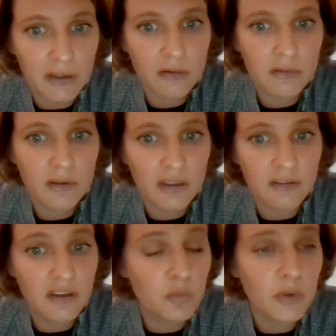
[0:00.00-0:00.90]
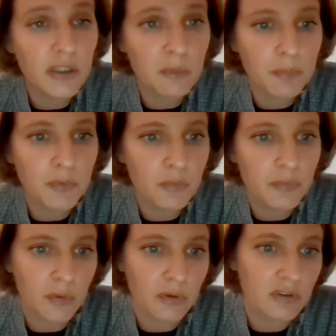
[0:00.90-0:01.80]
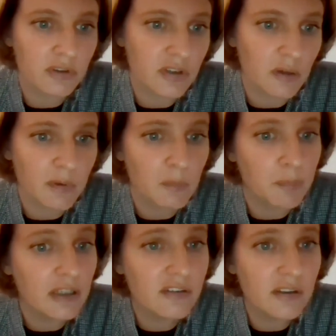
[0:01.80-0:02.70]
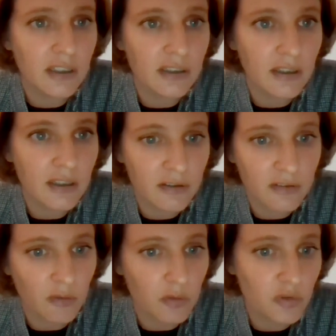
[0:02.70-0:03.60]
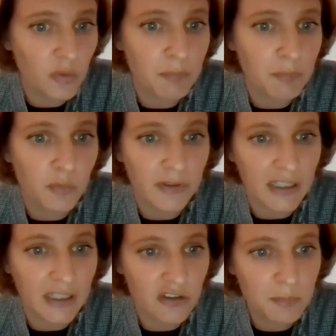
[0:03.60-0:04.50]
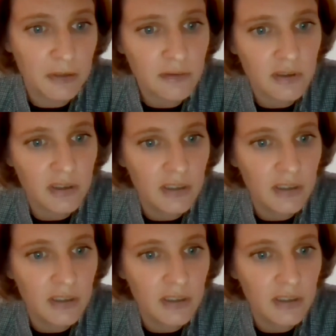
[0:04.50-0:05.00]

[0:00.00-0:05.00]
on, and these really improve your discoverability and also improve engagement.